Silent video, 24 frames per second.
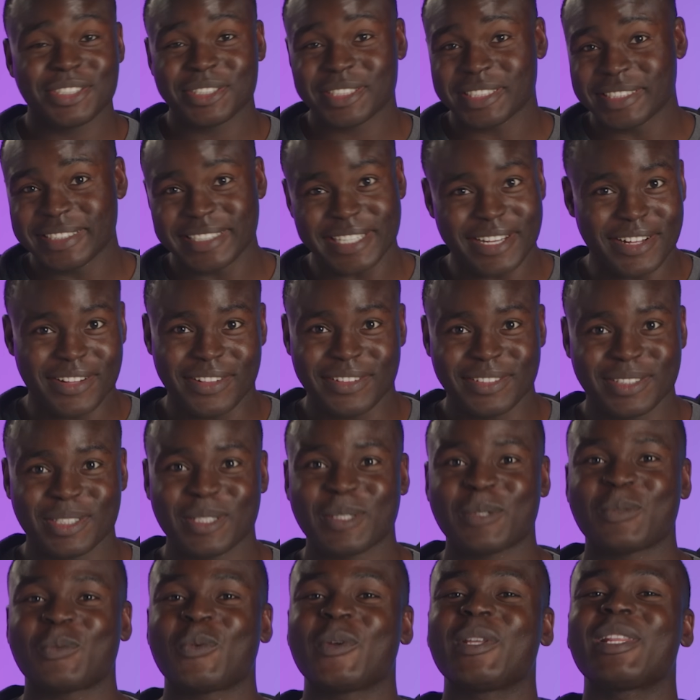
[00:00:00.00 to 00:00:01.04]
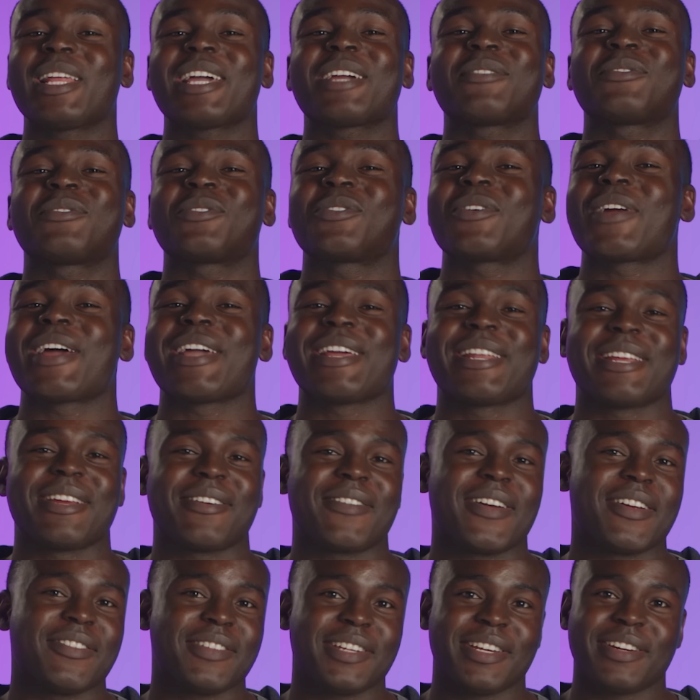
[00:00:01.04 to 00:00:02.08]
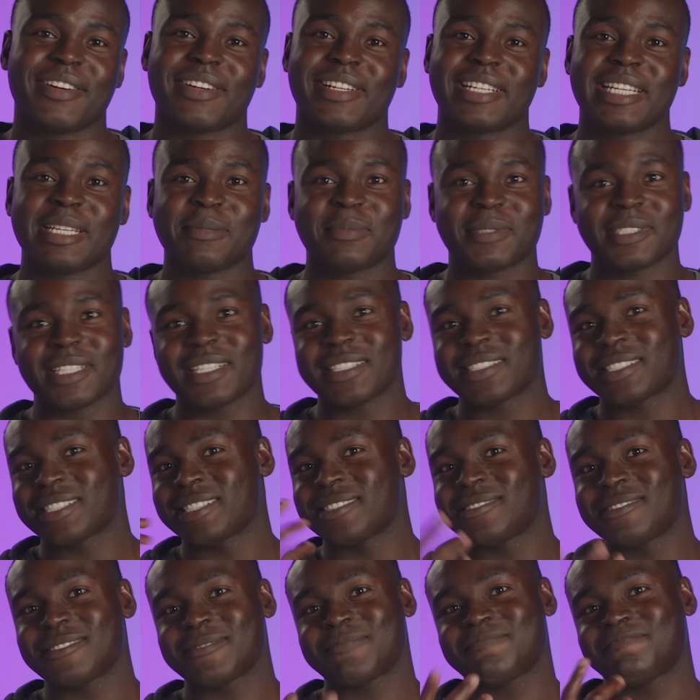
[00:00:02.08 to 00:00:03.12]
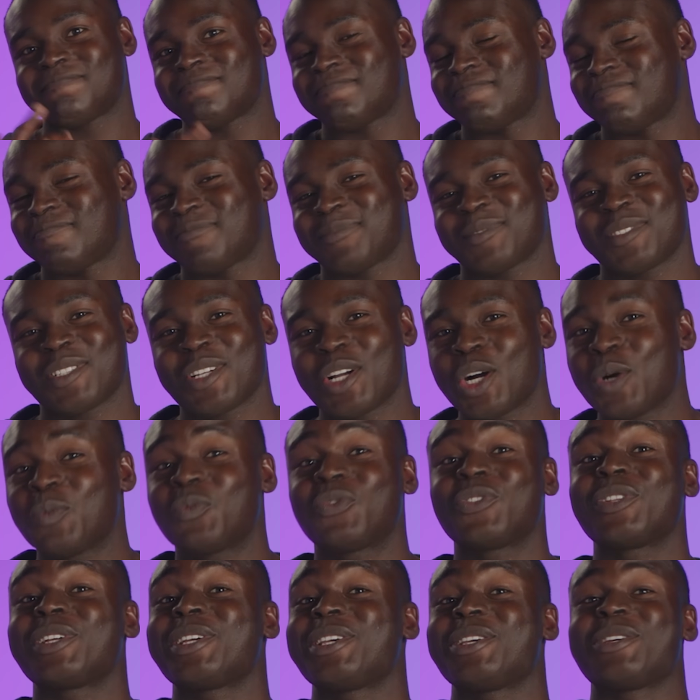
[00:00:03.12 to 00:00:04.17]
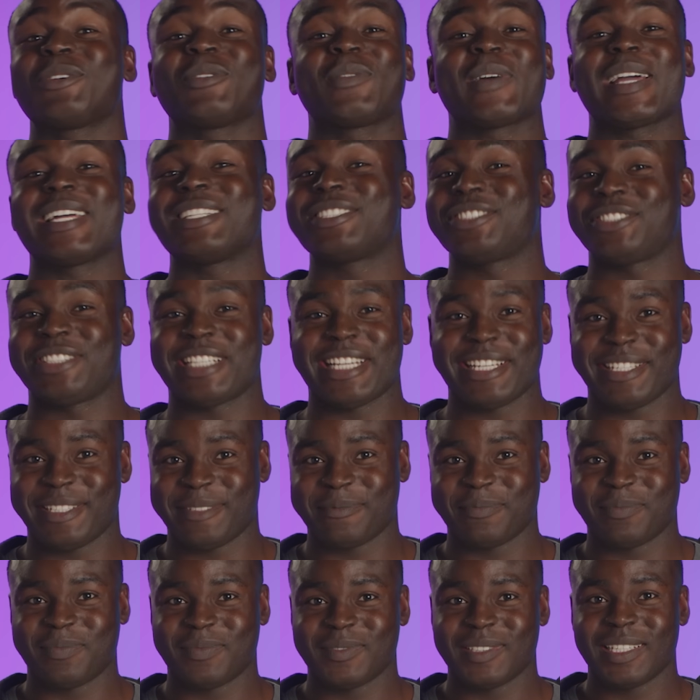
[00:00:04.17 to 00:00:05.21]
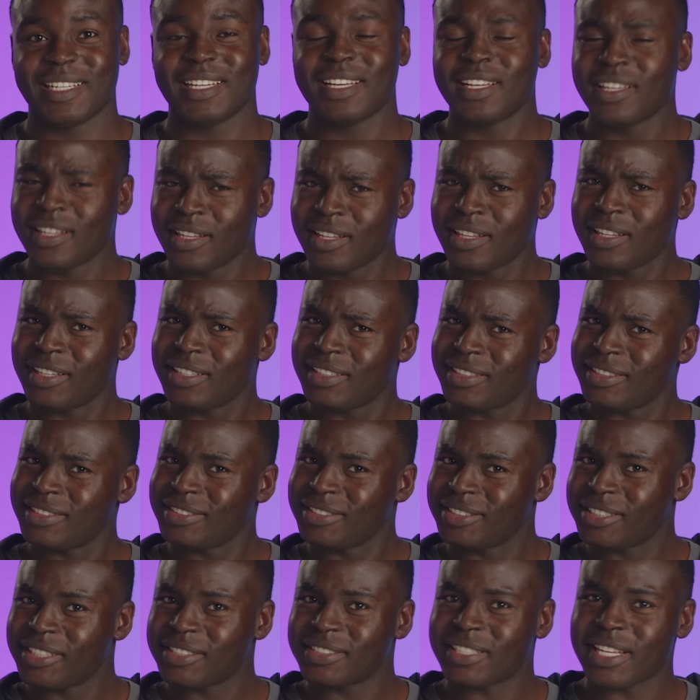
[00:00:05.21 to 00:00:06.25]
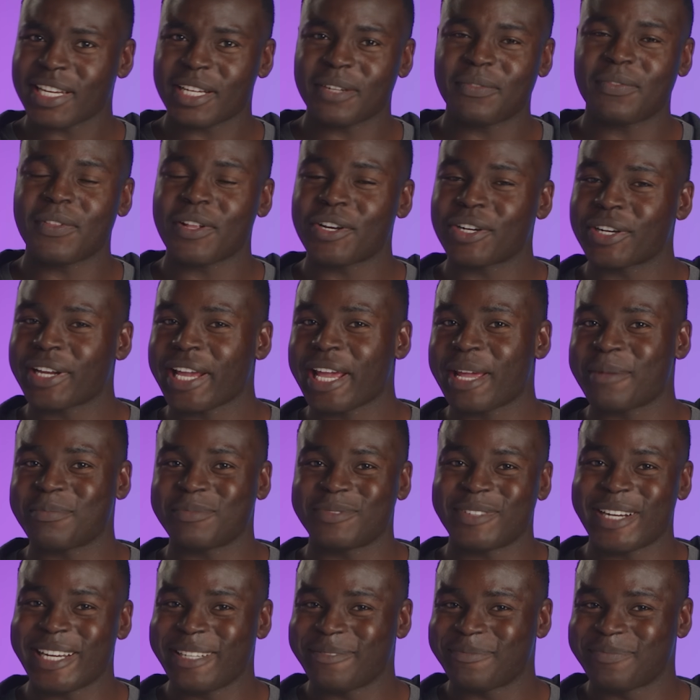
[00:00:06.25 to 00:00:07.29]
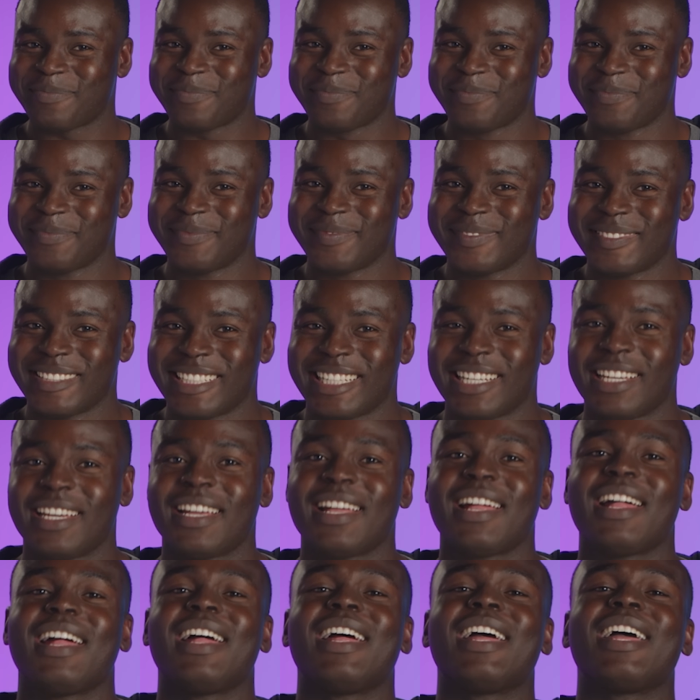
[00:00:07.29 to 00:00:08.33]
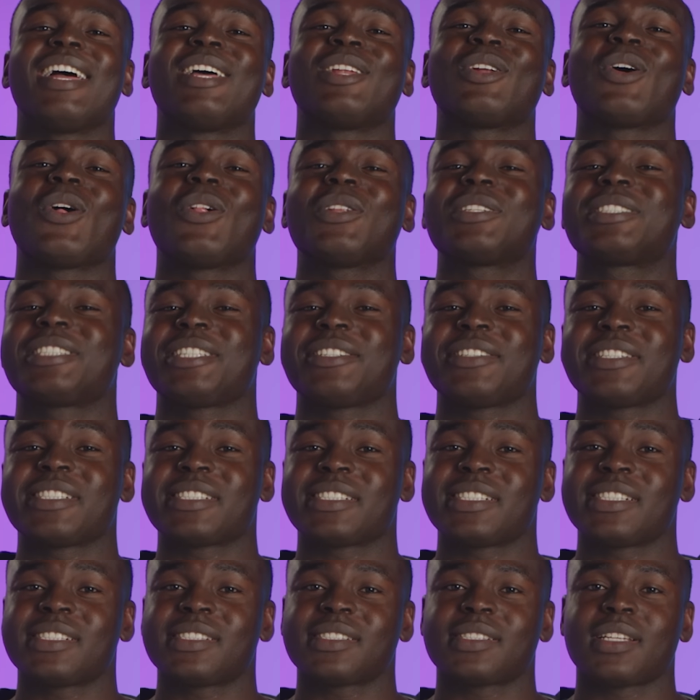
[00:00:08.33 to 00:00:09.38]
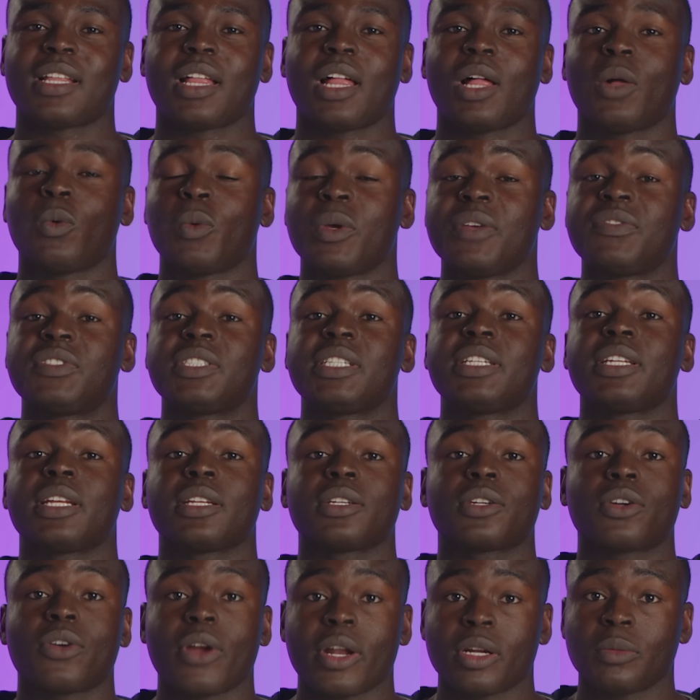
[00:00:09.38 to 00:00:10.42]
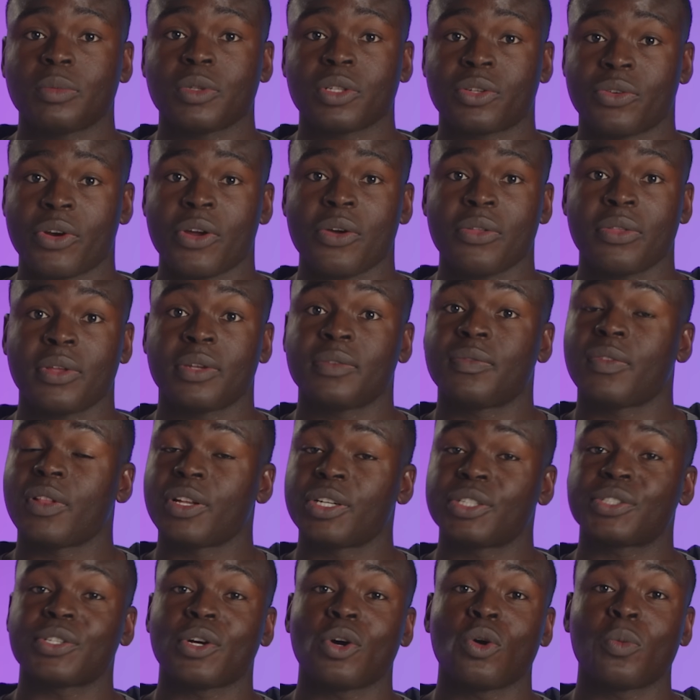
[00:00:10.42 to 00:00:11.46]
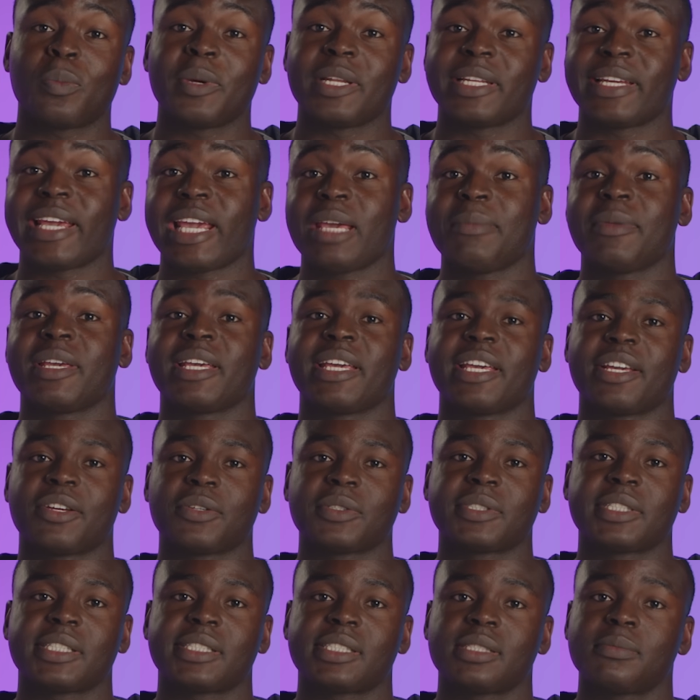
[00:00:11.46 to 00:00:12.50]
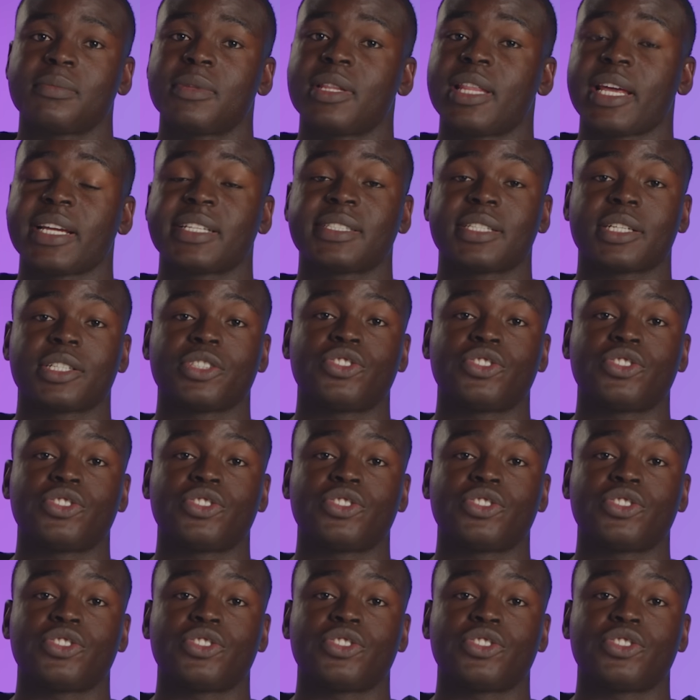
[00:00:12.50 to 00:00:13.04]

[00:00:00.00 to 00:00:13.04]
you can tell, we like variety around here. It keeps us and hopefully you entertained. Just like a Flutter game, right? In all seriousness, we've seen incredible growth in Flutter's open gaming ecosystem thanks to